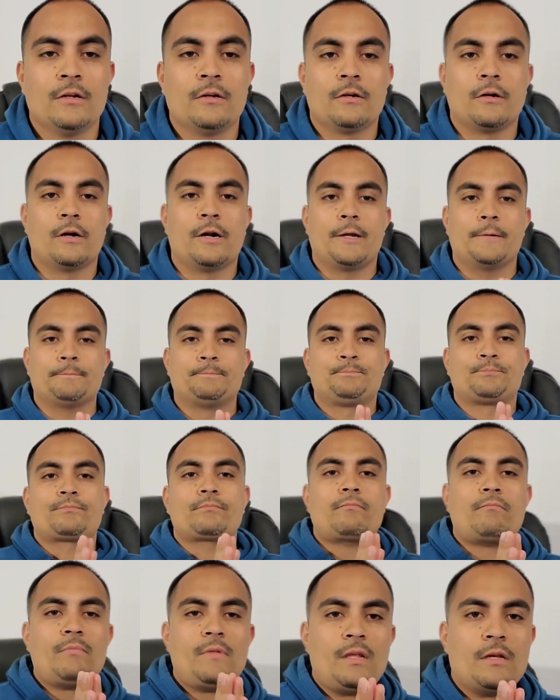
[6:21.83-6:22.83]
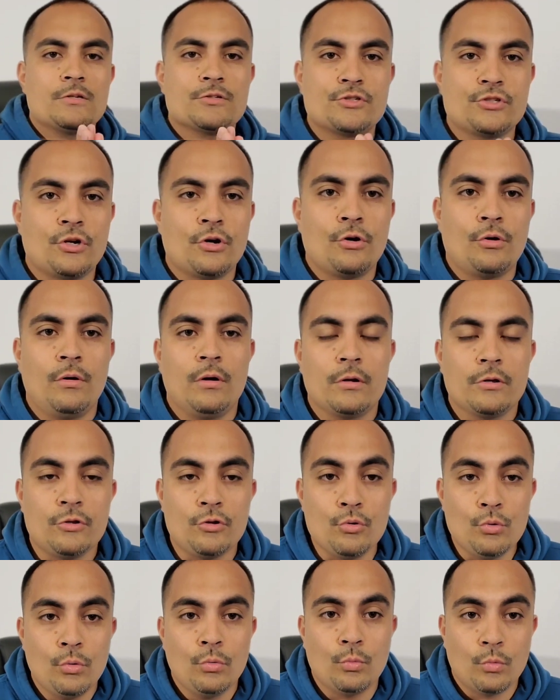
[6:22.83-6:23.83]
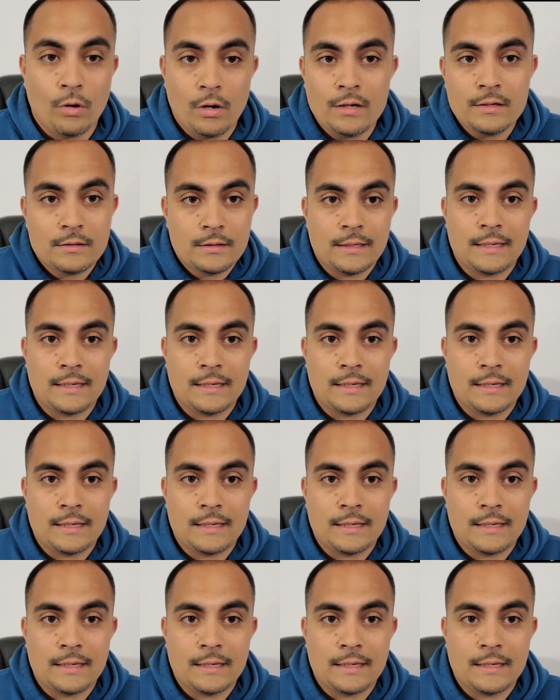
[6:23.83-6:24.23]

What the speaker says: All right, so you want